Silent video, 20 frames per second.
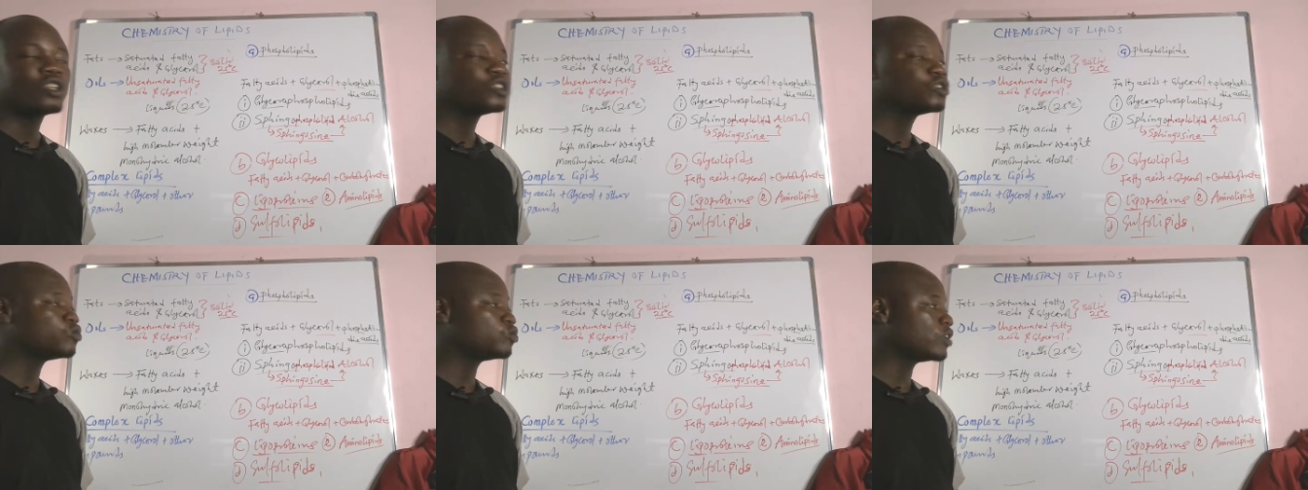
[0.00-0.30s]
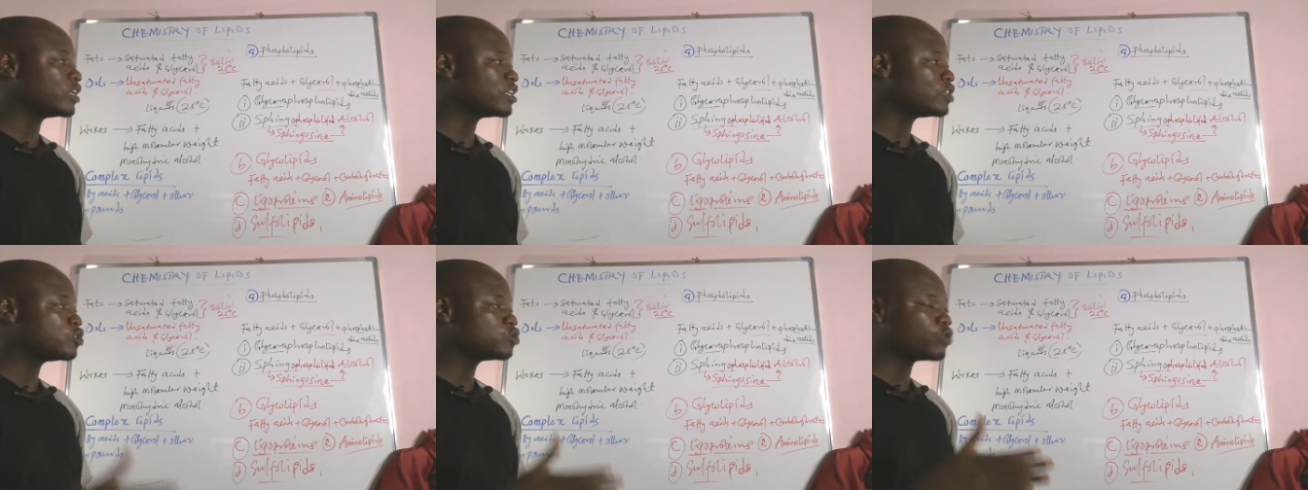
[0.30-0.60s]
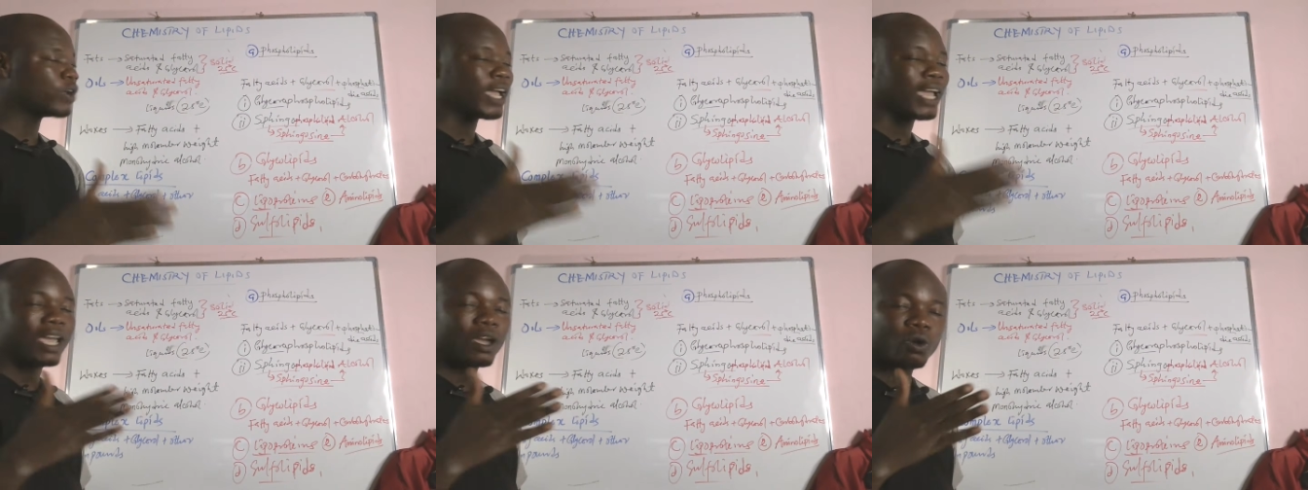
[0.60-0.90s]
So that is
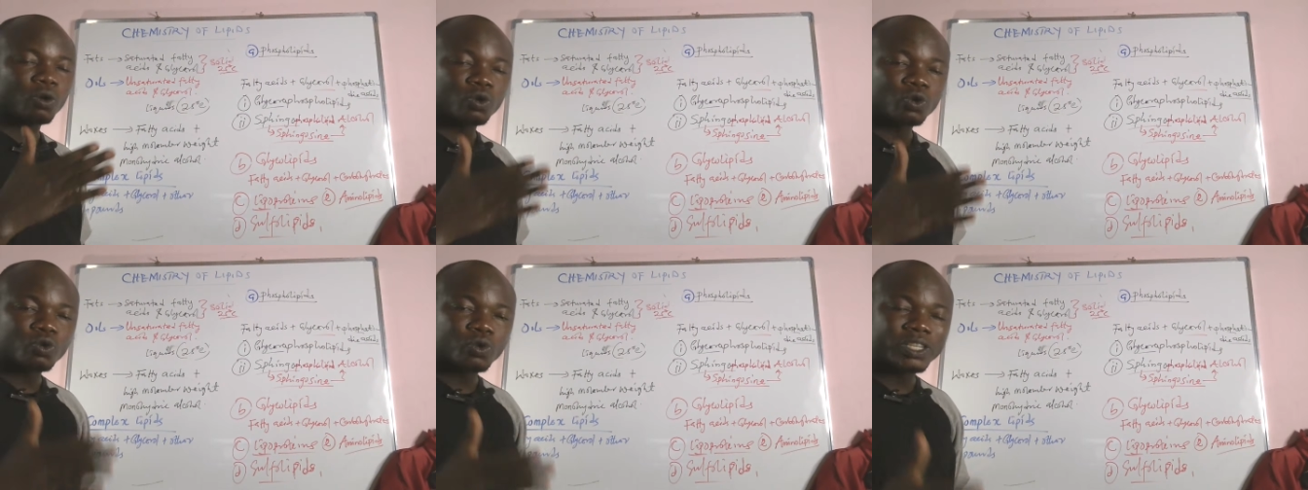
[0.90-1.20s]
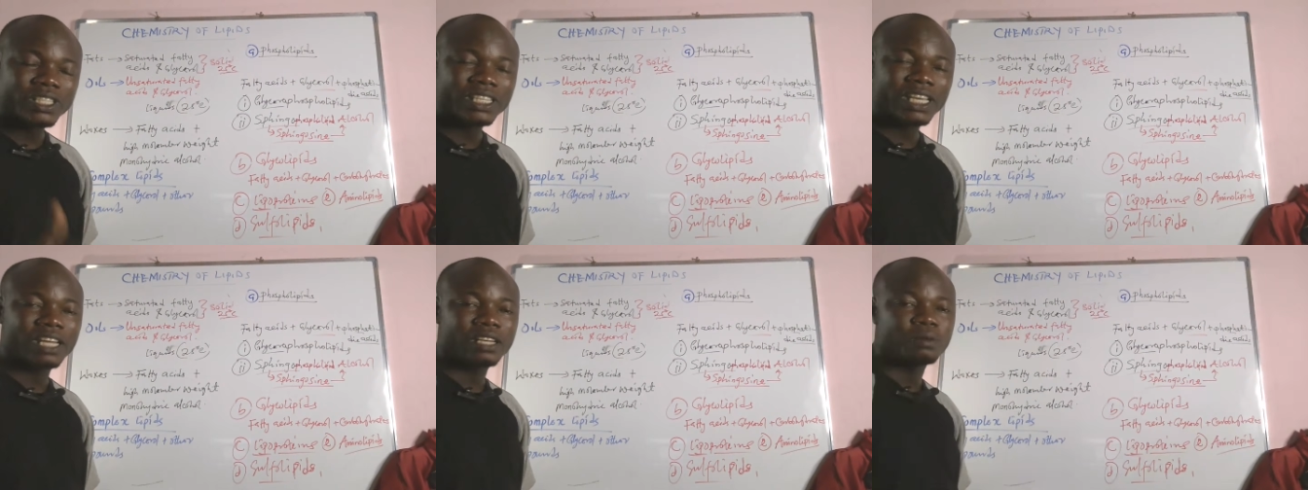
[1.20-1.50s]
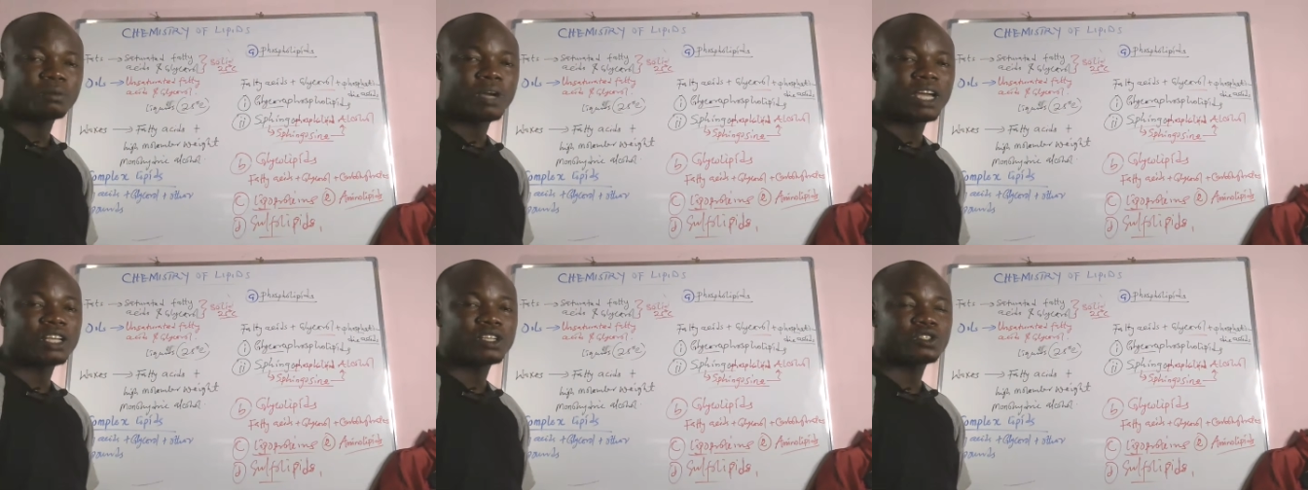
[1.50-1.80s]
why I always
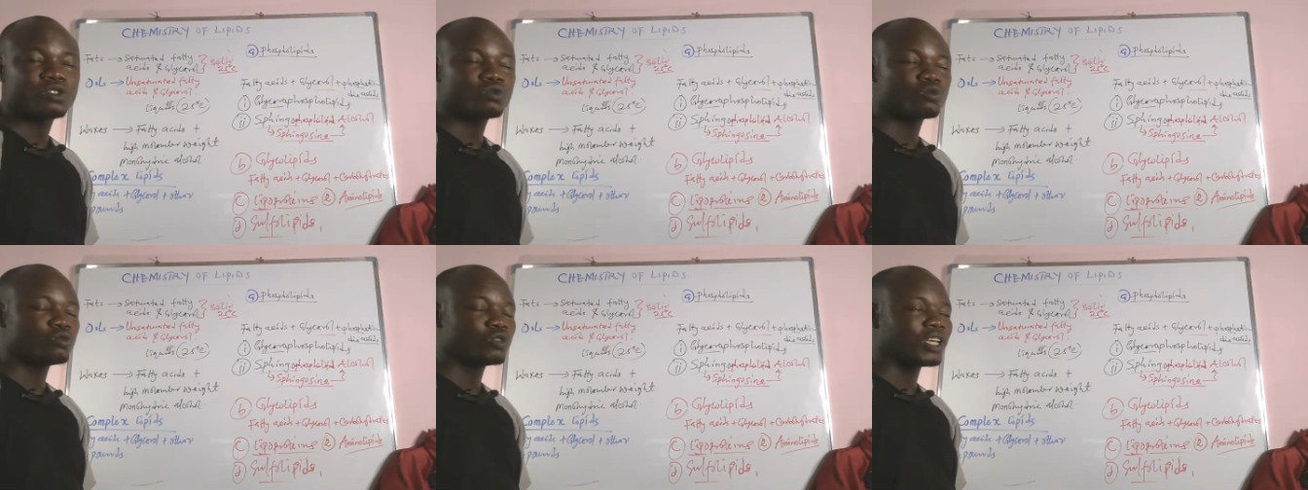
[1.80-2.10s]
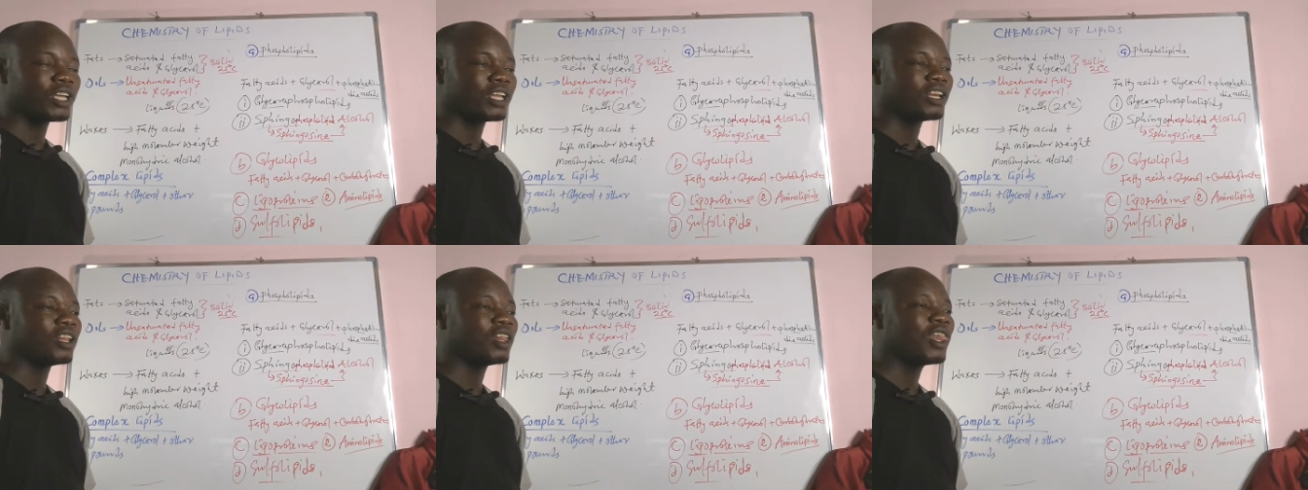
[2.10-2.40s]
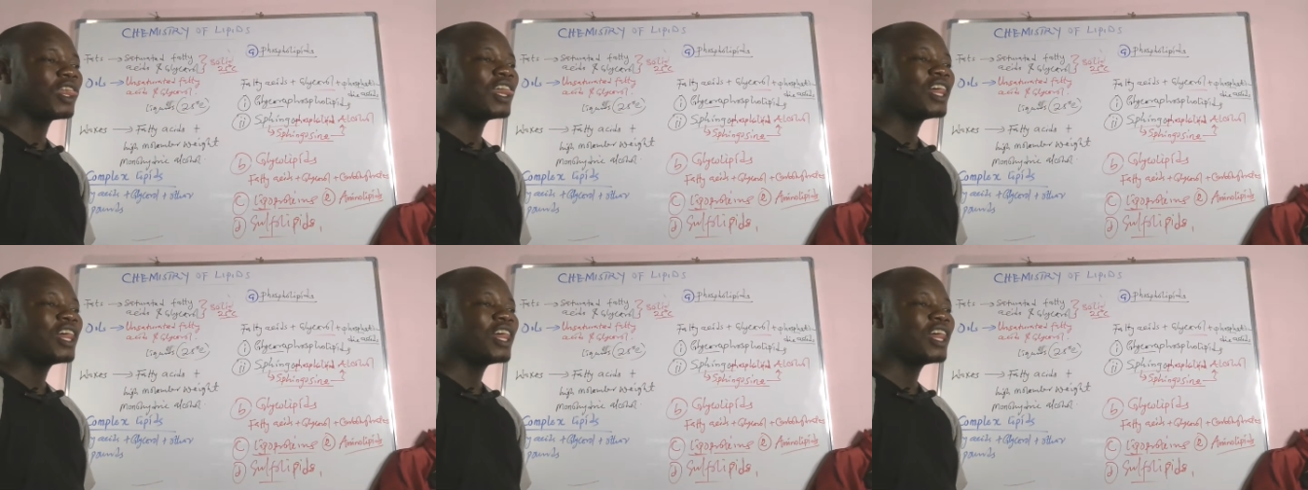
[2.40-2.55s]
advise students,